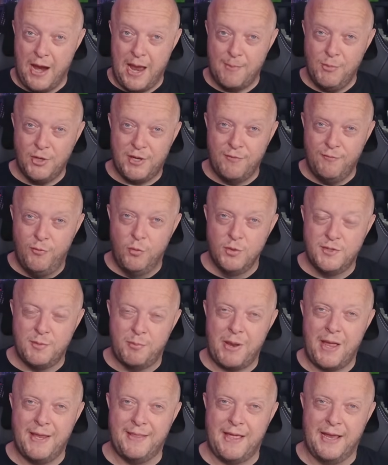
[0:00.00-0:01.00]
am looking forward to
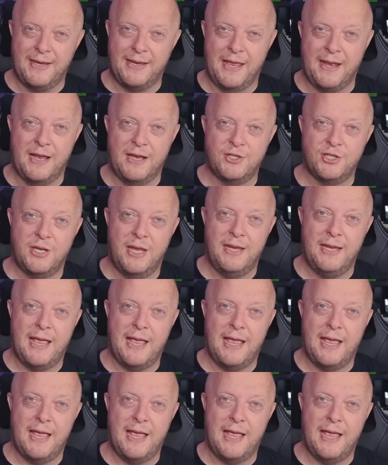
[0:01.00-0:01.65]
playing that again, actually,